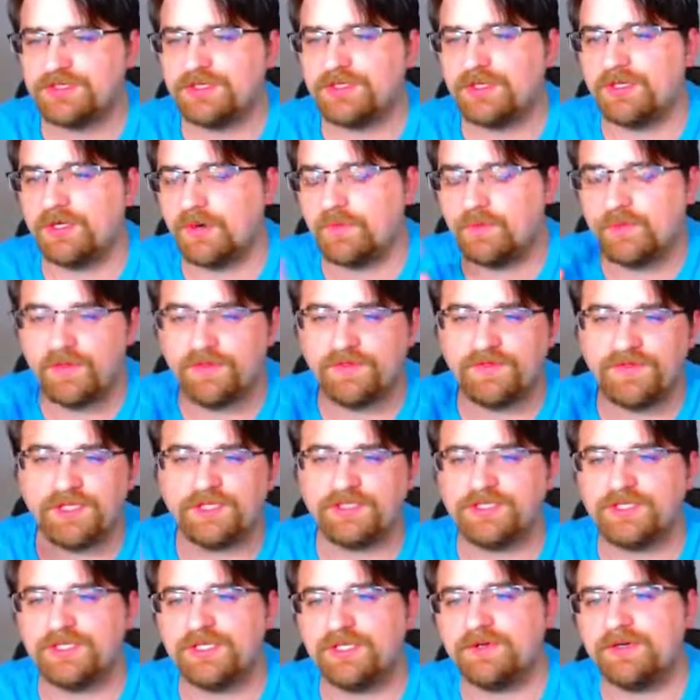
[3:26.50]
One thing
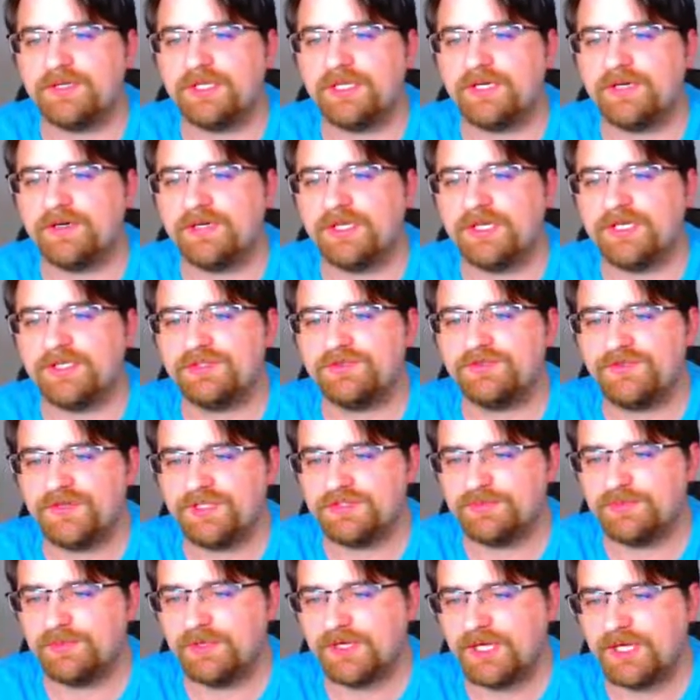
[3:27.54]
to note here is
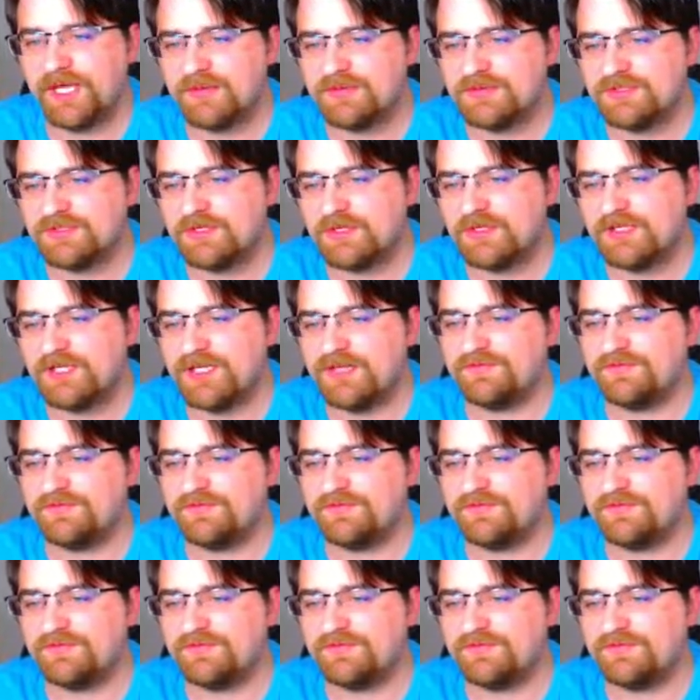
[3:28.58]
Facebook, Amazon,